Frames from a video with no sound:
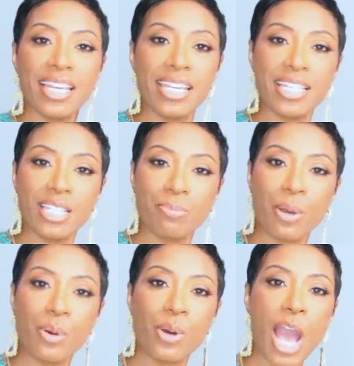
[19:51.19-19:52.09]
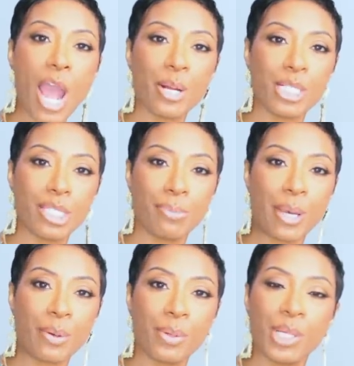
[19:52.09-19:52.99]
Inspo, our
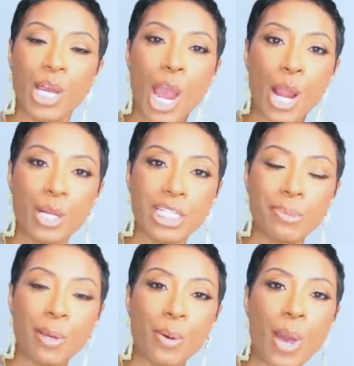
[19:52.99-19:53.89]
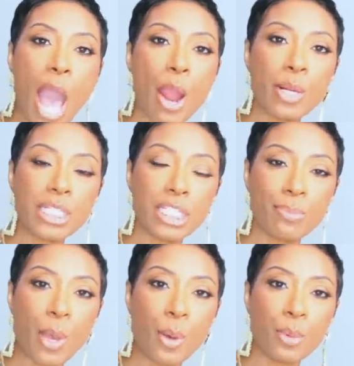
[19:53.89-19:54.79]
spo. Herspo, our
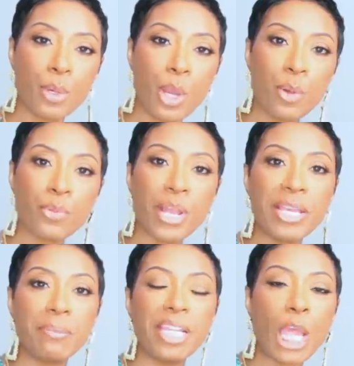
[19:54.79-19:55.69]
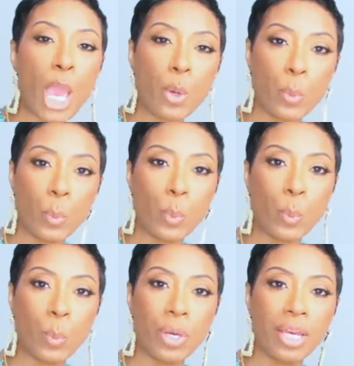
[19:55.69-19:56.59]
spo. Right below.
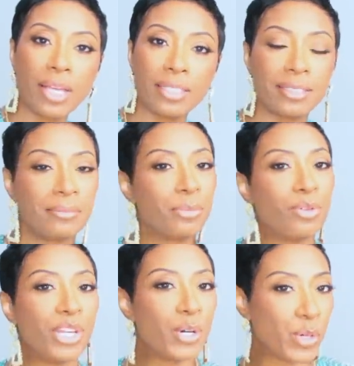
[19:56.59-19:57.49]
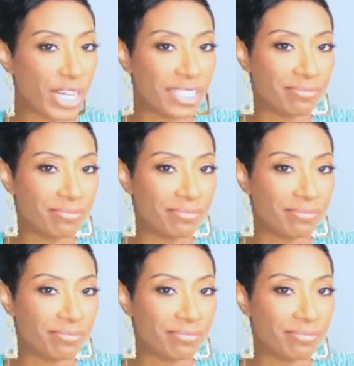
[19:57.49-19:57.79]
Moving on.